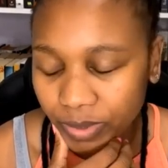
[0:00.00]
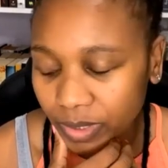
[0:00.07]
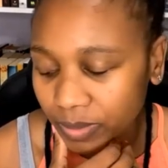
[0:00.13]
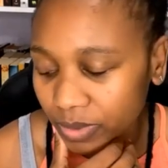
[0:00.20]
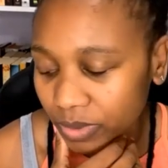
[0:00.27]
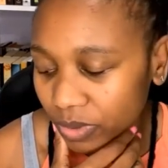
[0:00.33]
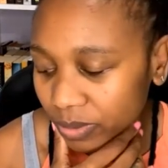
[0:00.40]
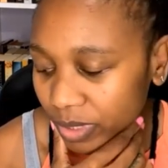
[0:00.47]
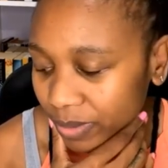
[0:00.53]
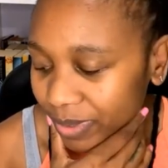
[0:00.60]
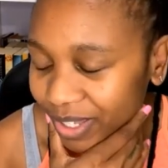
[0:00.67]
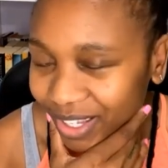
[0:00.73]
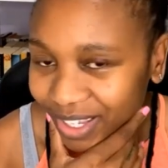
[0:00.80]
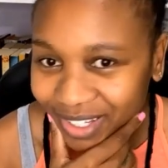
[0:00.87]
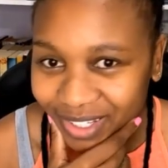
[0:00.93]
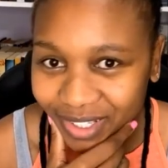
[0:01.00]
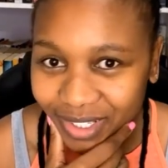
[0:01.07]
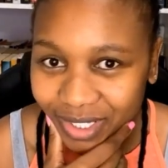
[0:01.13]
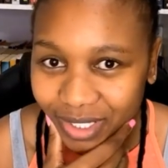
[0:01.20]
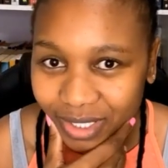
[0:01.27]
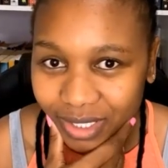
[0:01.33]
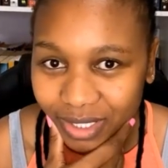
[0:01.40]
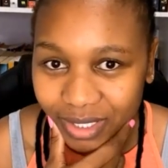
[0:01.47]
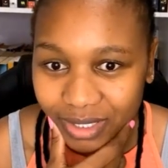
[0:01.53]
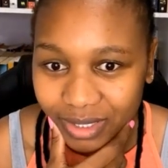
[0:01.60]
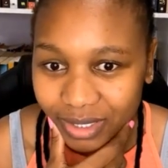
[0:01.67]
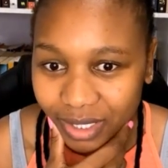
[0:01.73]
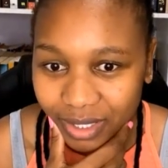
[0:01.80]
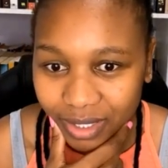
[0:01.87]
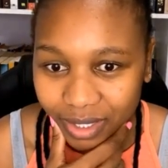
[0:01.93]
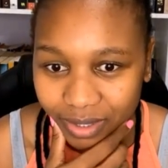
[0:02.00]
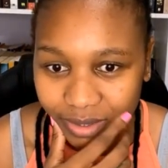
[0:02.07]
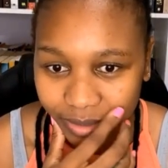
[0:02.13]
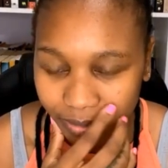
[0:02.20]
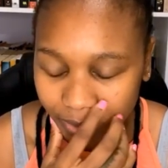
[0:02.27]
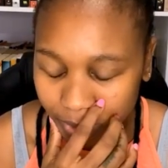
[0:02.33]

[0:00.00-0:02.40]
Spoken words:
or maybe like 10,000 people.